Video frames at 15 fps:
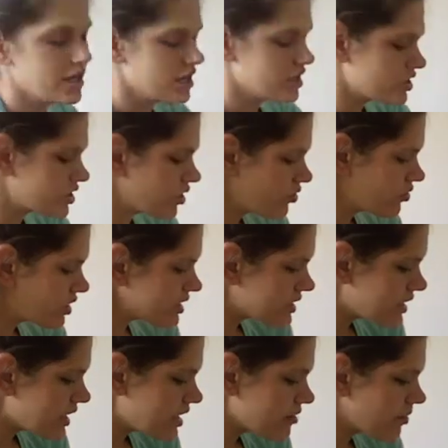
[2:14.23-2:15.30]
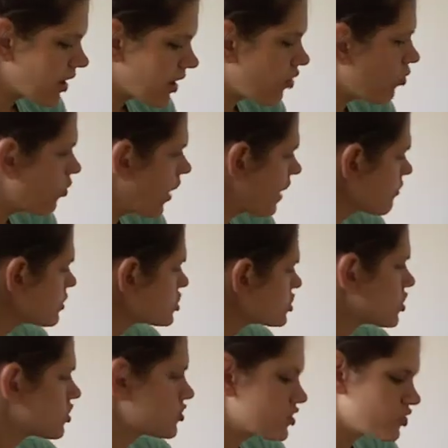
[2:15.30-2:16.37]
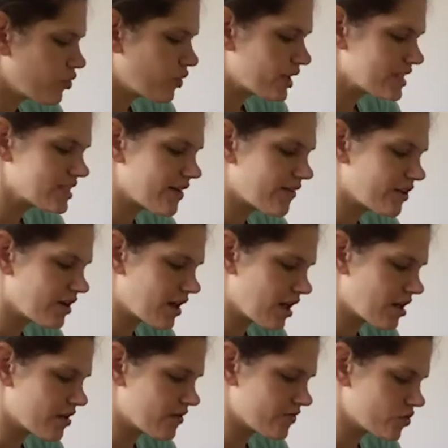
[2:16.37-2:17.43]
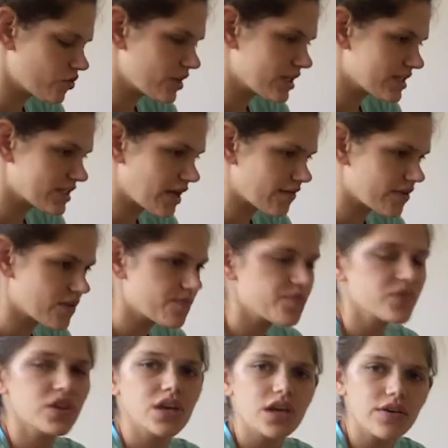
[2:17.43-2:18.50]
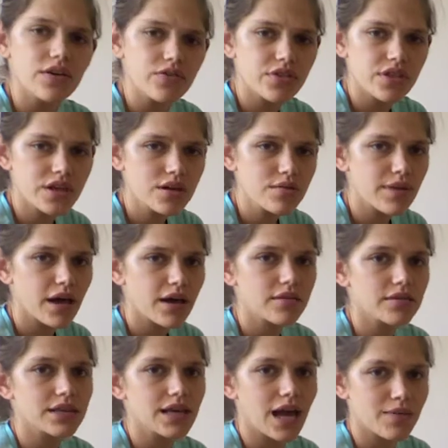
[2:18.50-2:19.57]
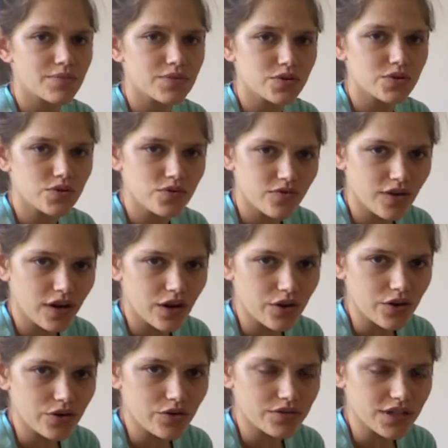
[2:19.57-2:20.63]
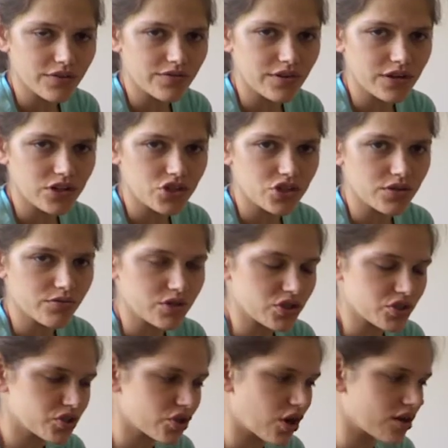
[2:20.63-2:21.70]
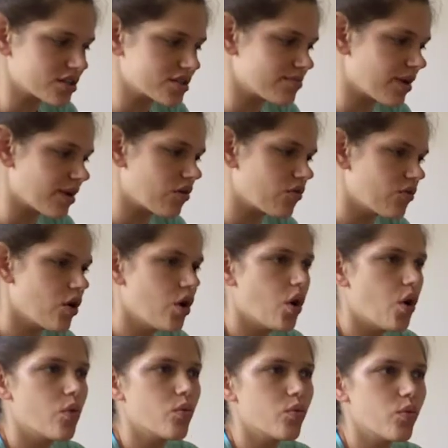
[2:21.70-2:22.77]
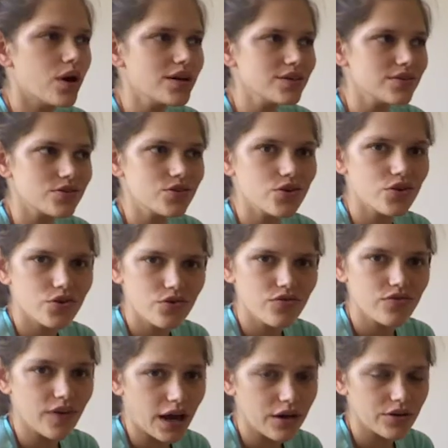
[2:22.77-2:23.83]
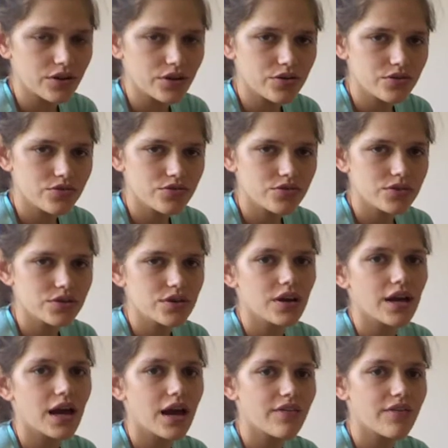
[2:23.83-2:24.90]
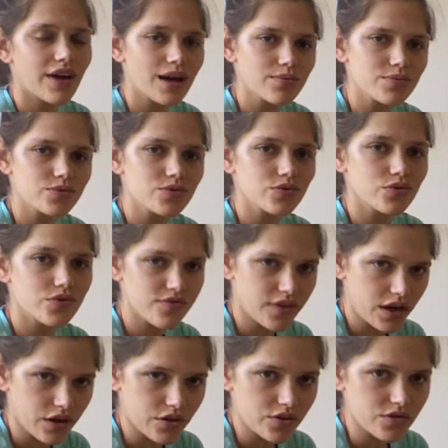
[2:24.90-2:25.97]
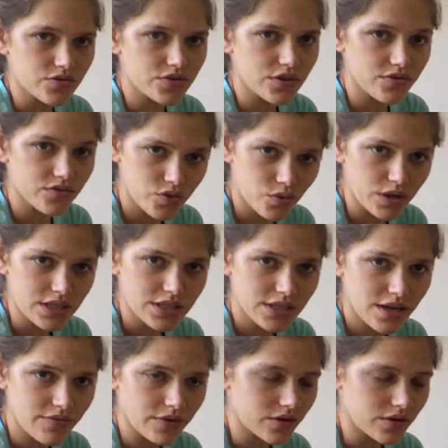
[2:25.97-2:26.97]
So let's think about why we chose 27 to negative 27. If you think about the absolute value definition that we just talked about, what two values have absolute values of 27?